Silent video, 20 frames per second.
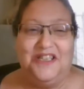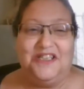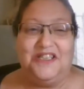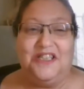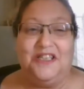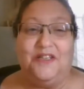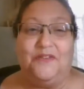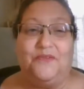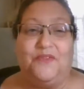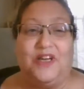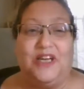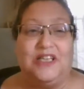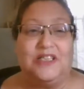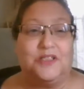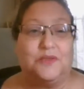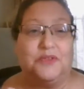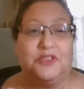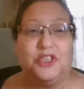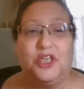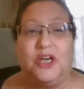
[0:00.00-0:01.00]
the
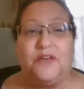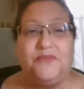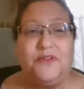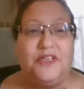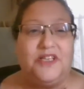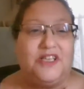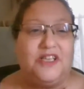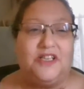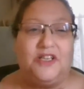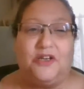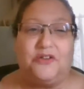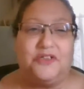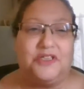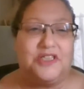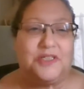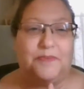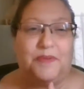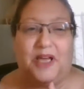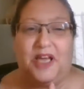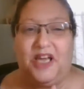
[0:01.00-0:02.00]
invites, which often can go to
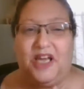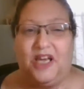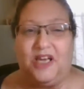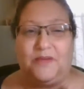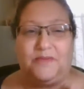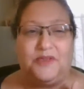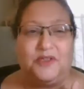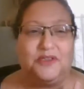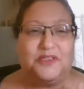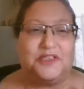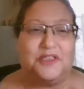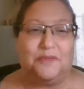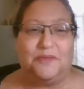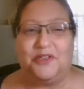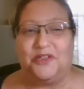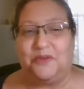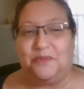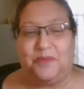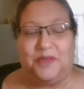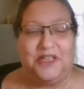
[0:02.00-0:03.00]
spam or some
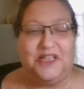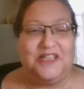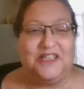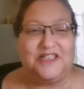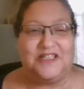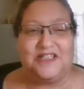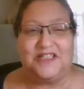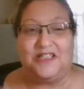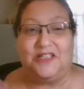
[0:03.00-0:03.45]
other place.